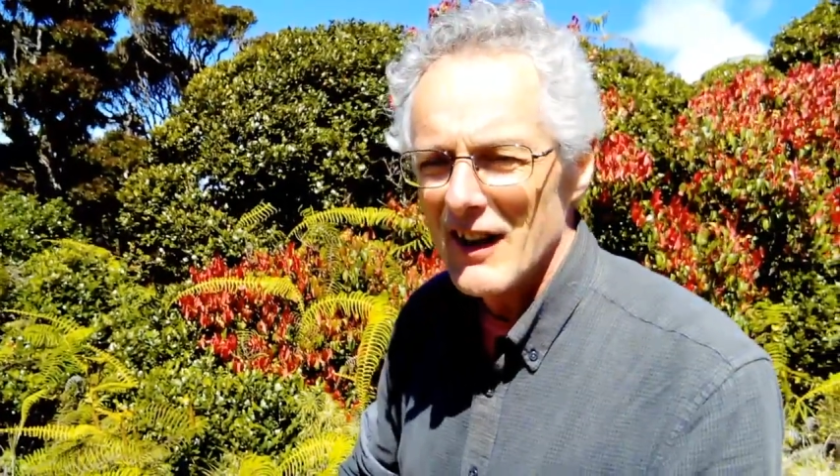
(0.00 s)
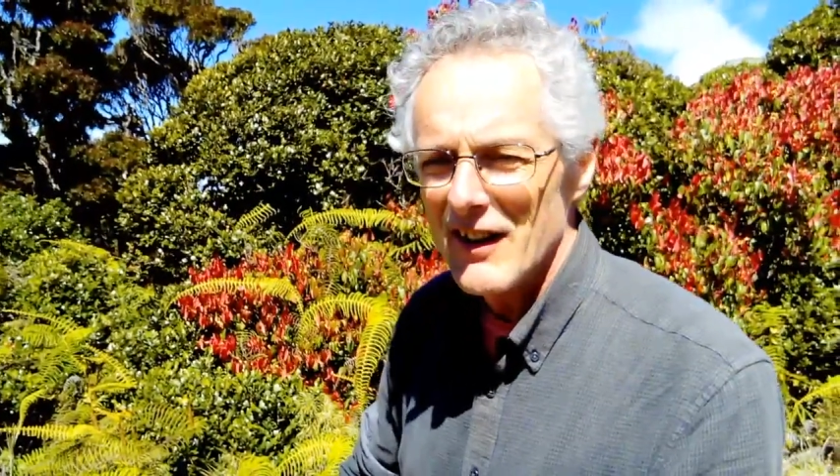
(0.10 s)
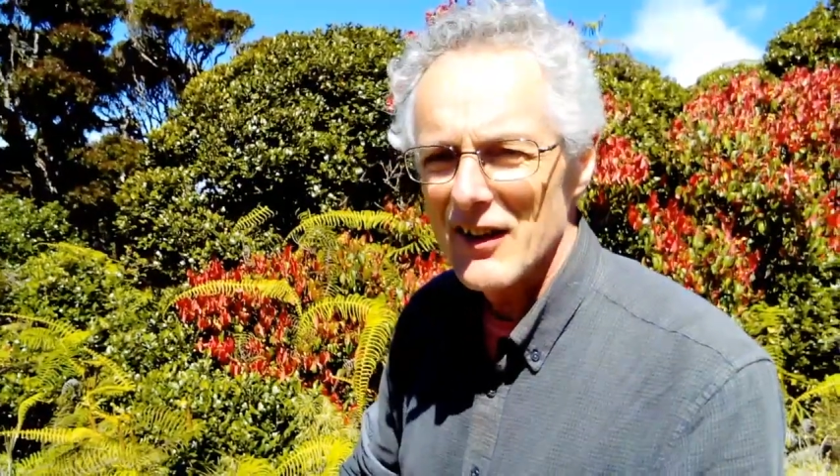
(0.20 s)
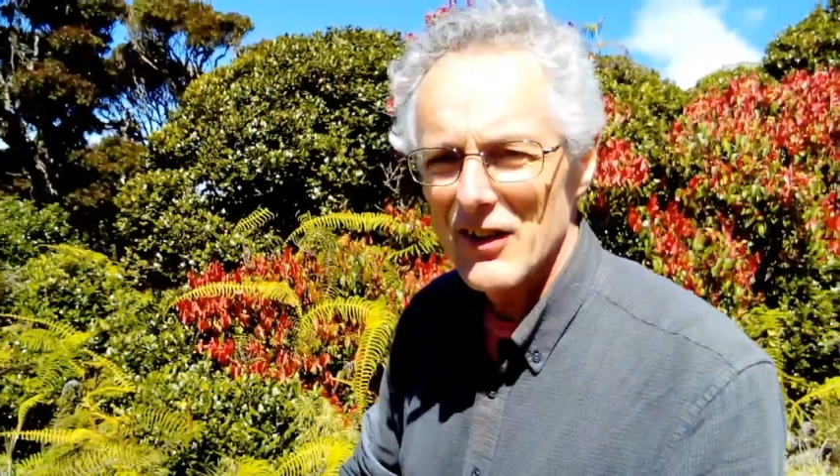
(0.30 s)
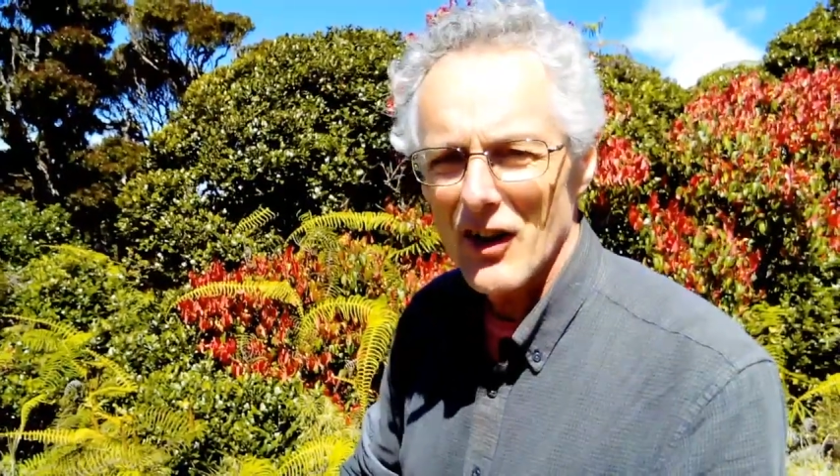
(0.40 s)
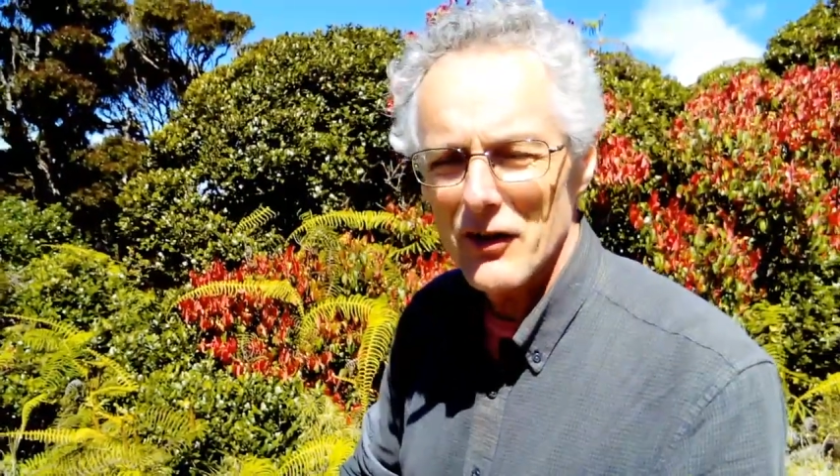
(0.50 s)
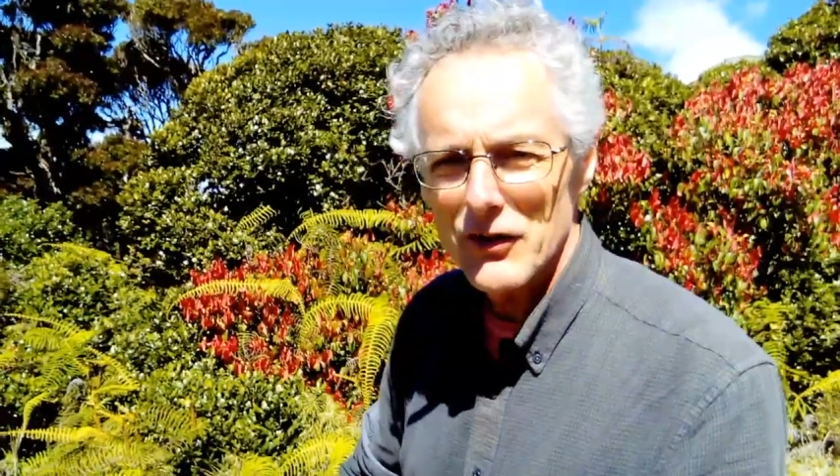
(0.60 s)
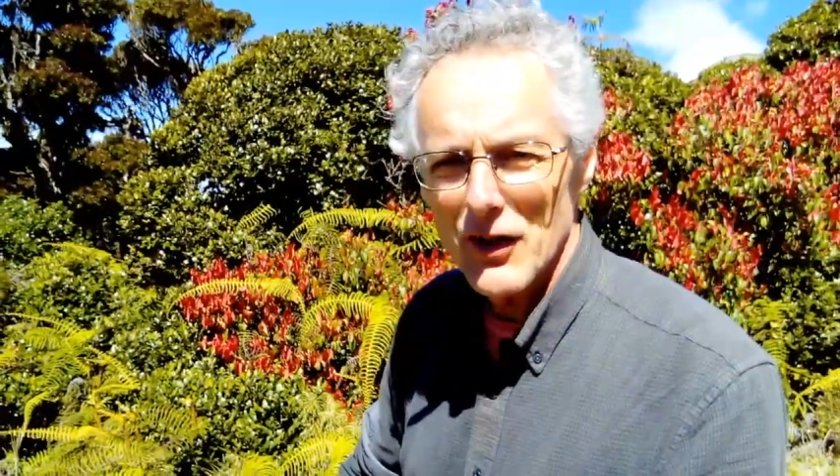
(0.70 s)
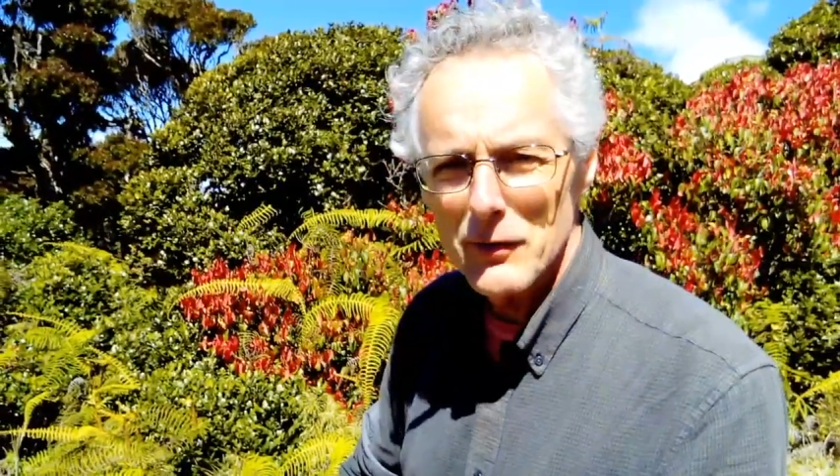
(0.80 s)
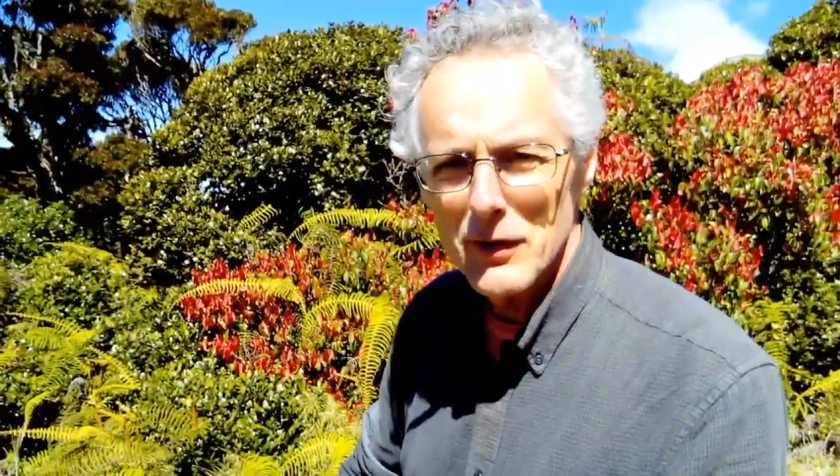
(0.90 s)
there's a lot of
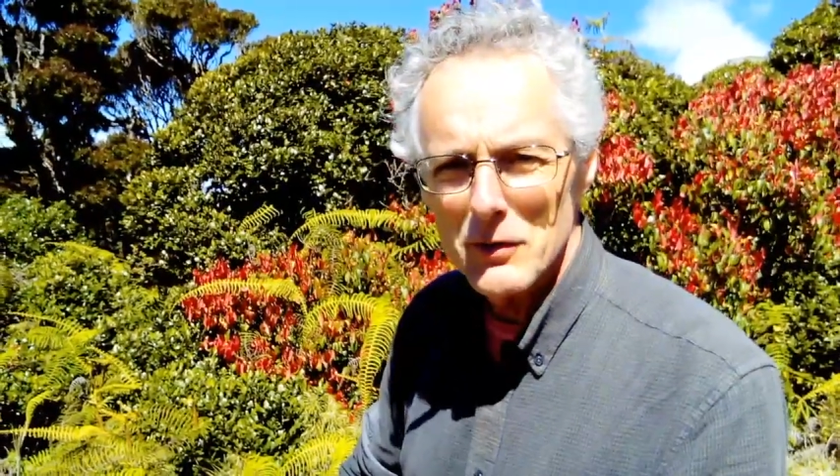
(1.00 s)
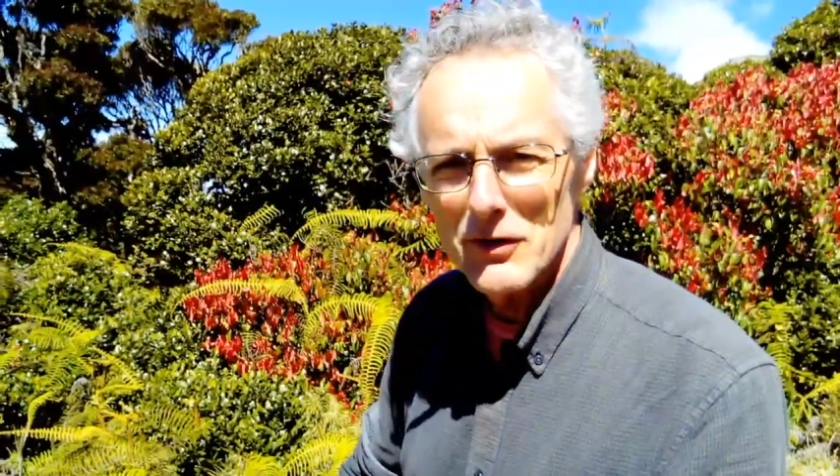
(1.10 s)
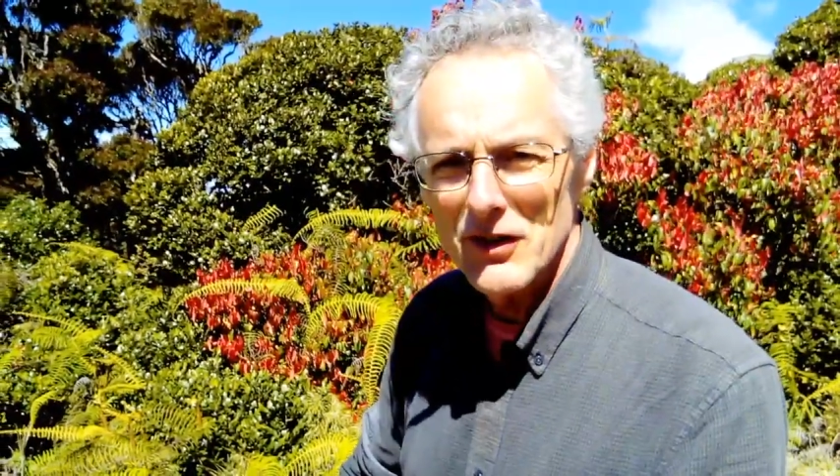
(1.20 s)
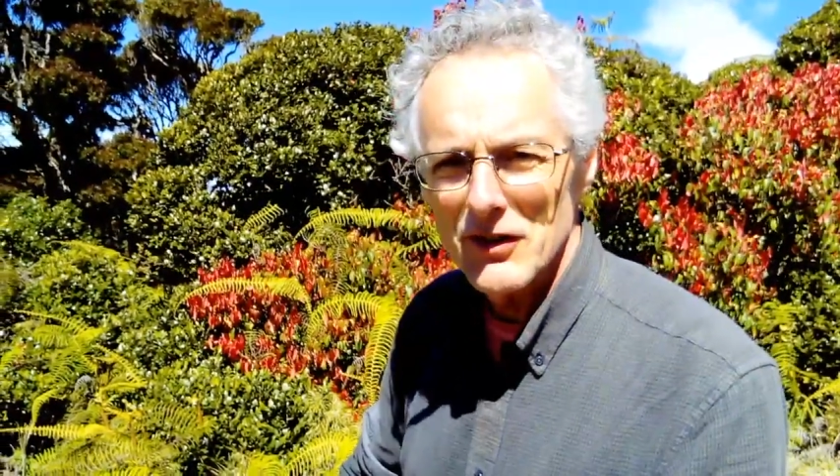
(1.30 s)
stuff here which